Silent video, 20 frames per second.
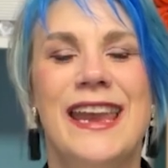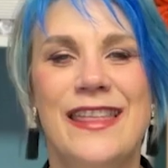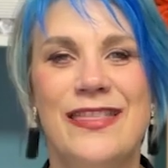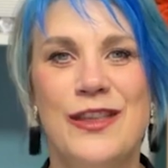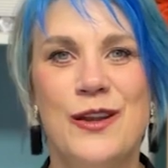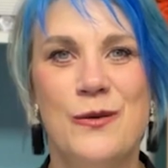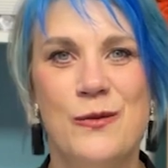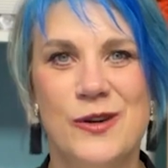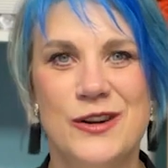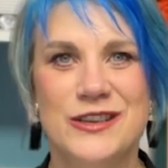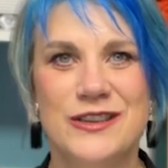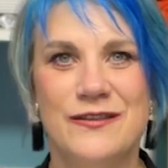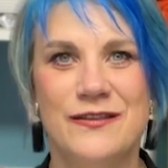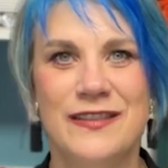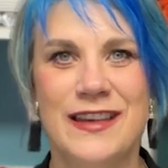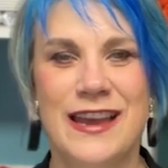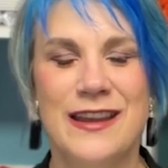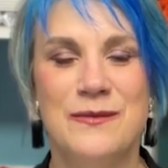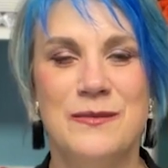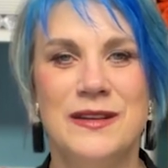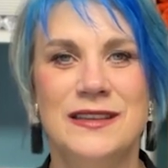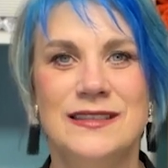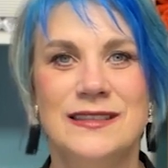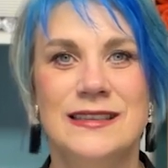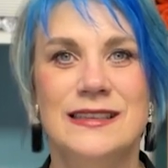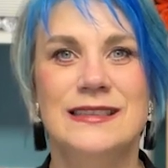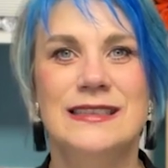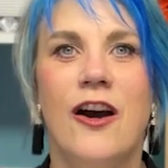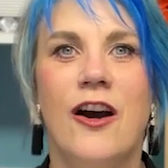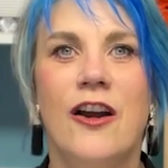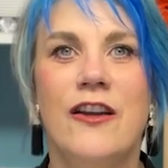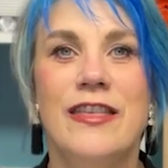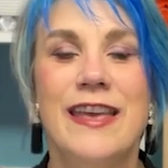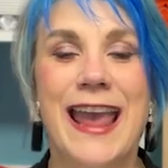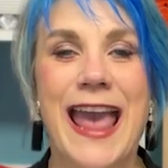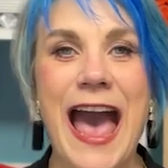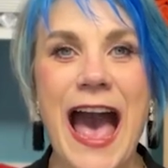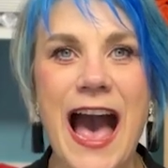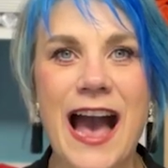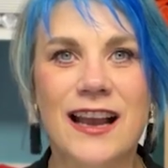in their worship flag business? Are
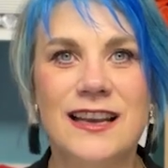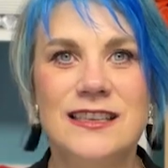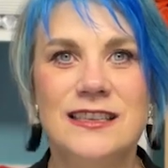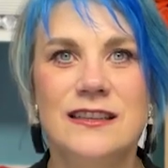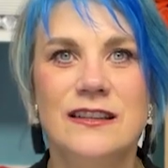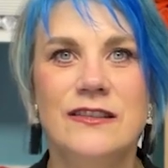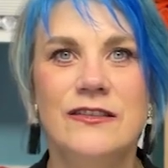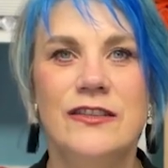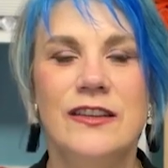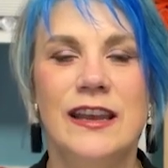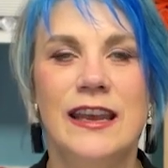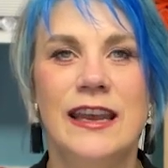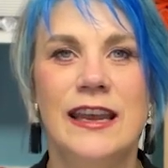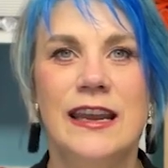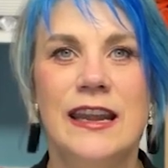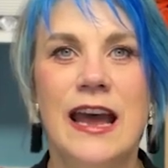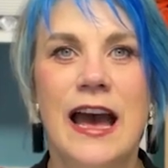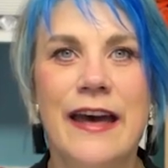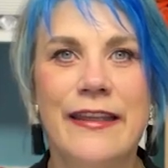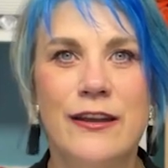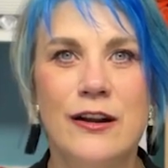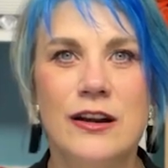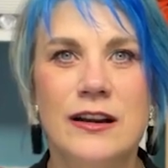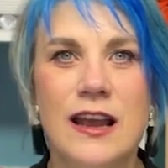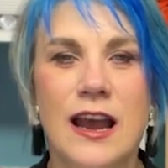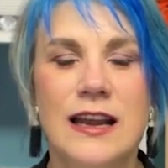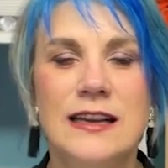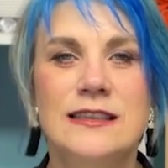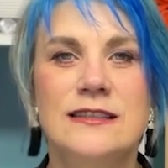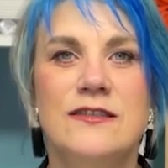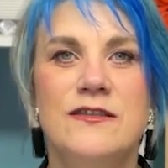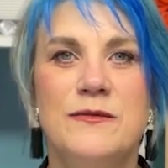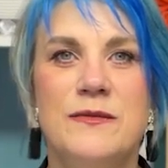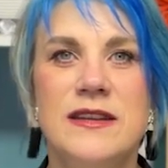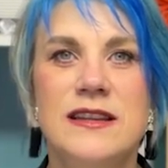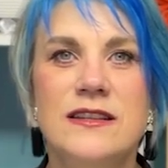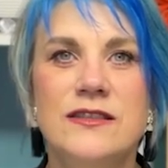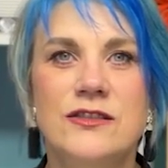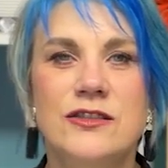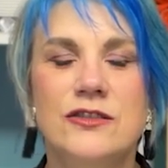they active in other kinds of
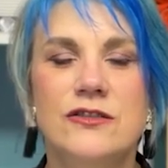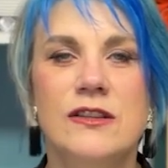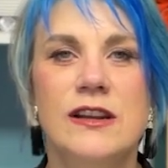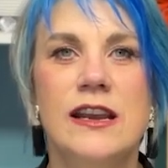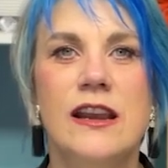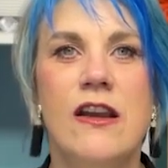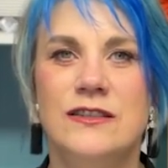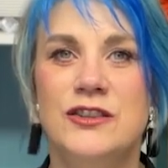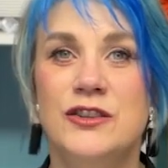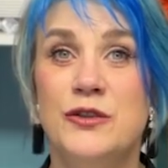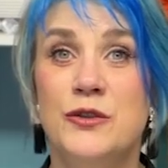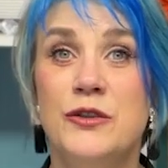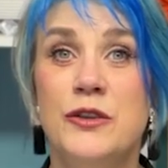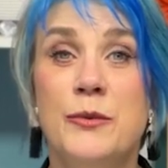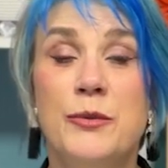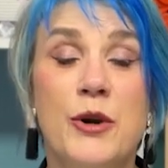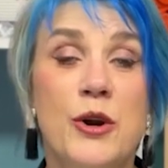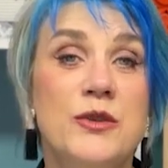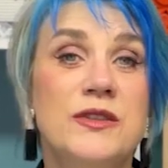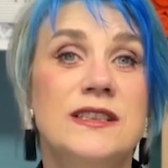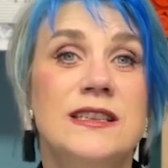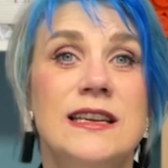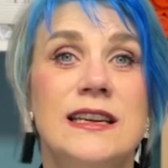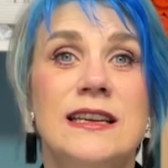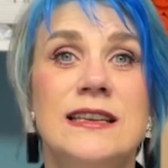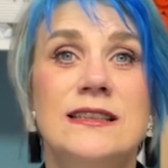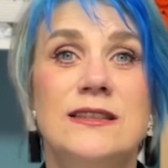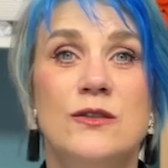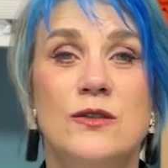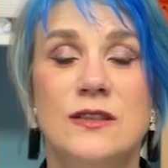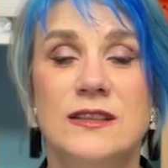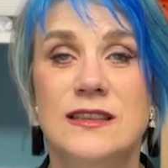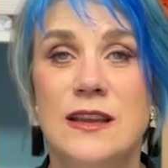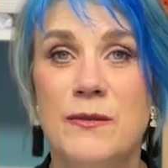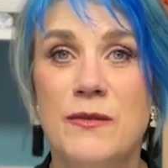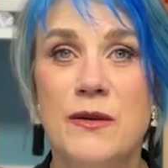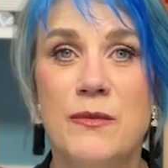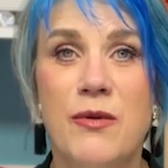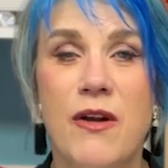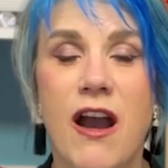ministry? Do the proceeds or some
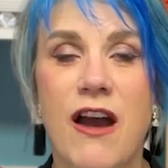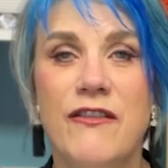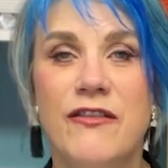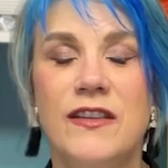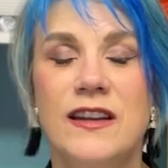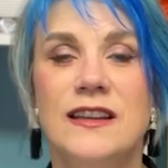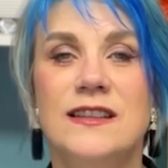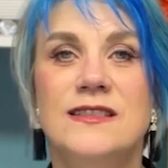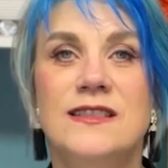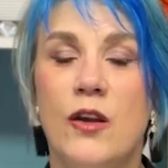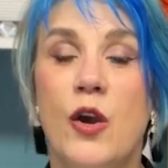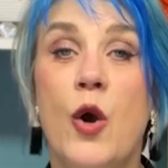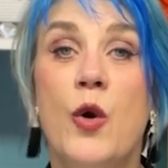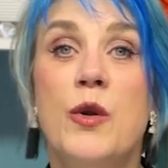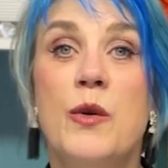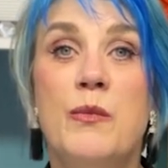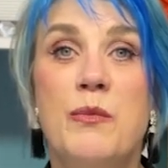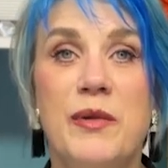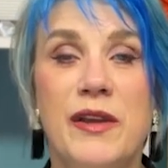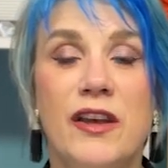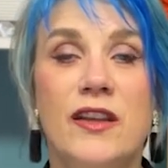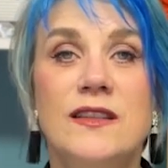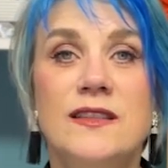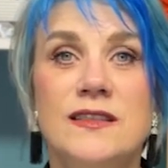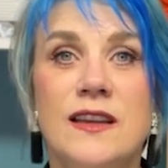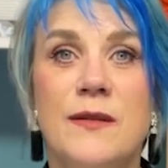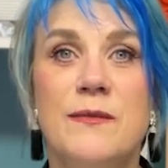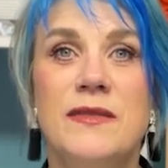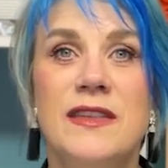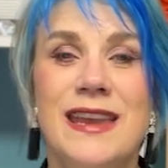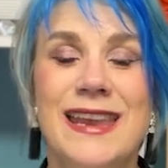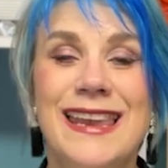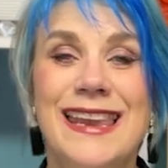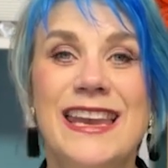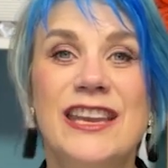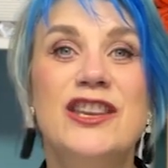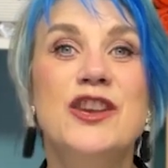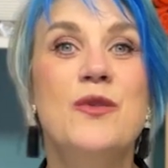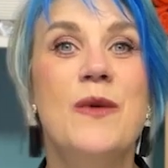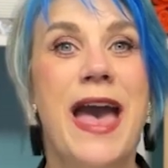of the profits go to build something?
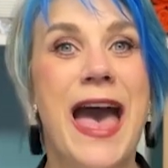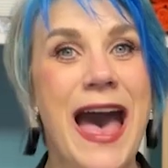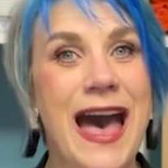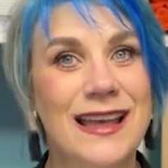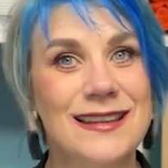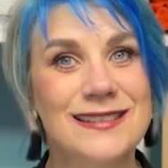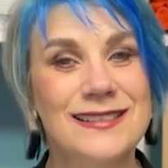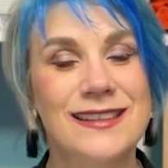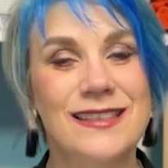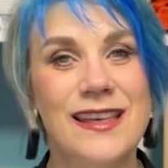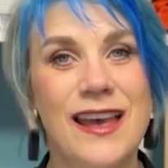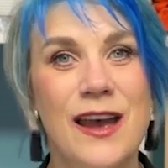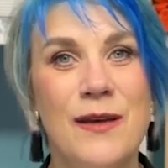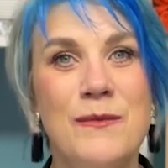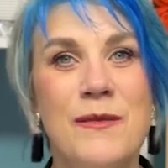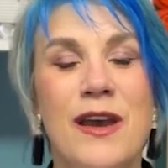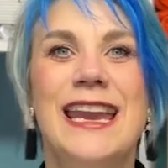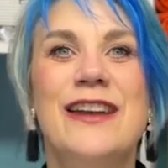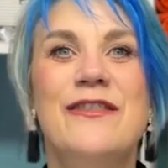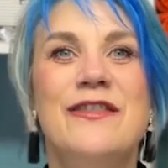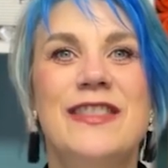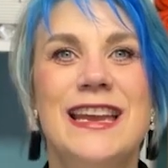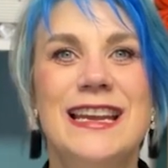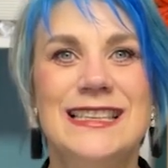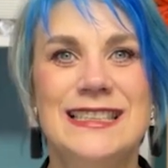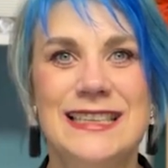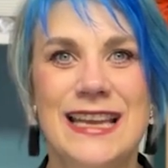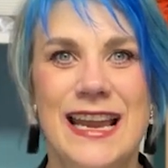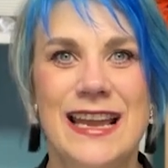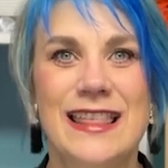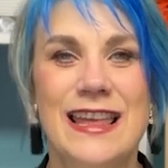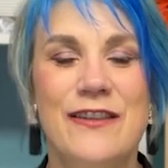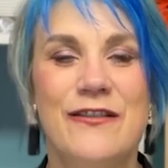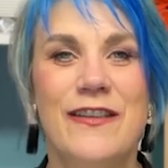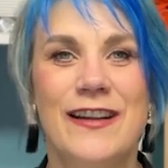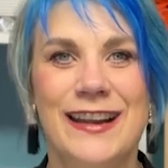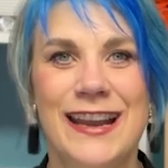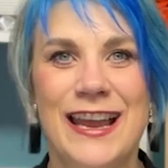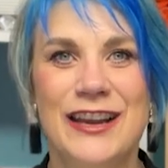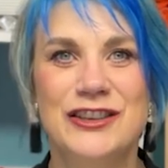Can you ask them? If they say they
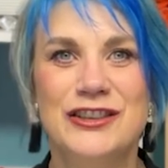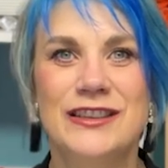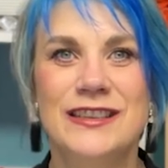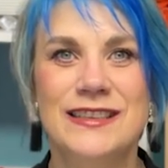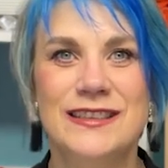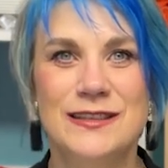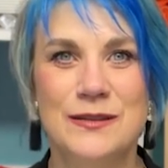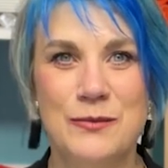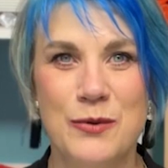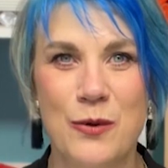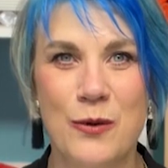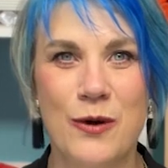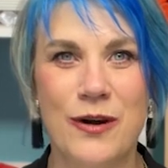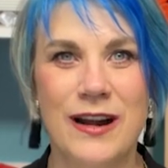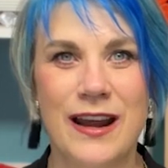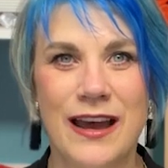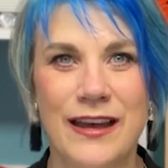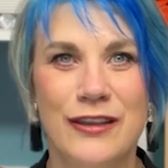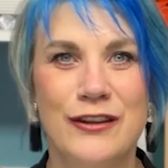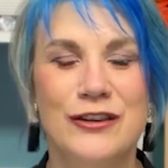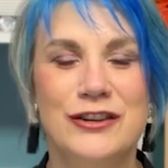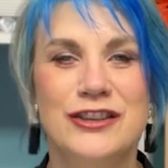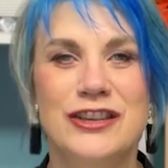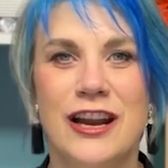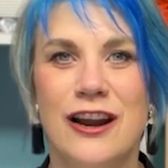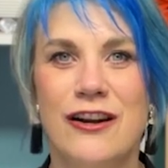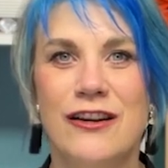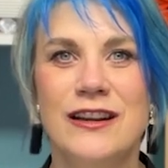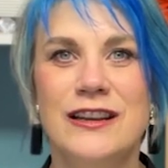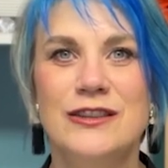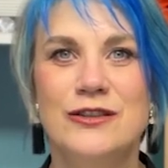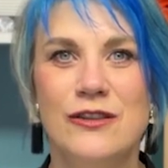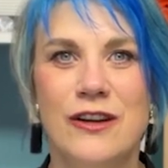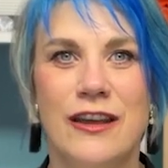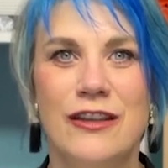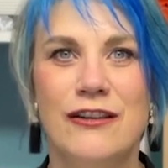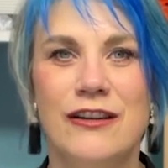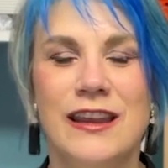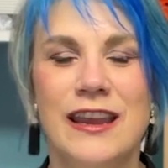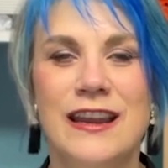financially support other charities or
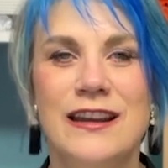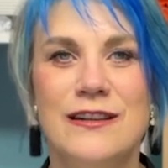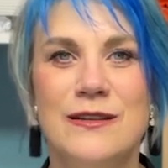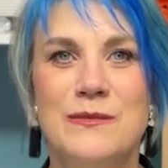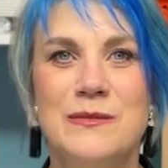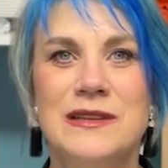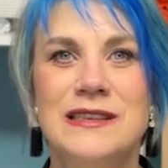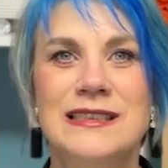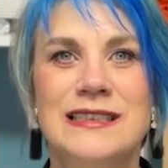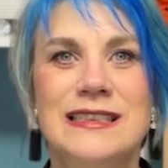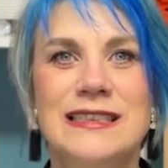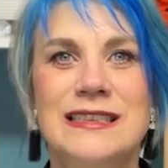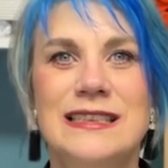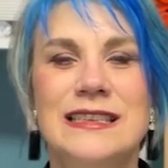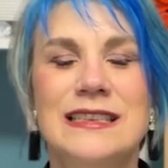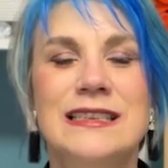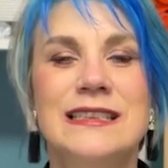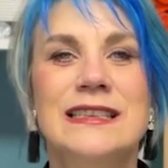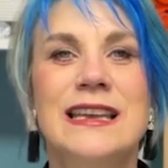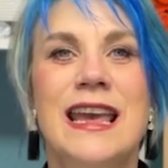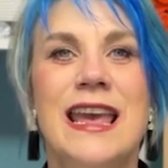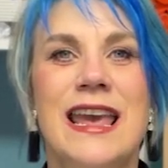other kingdom businesses,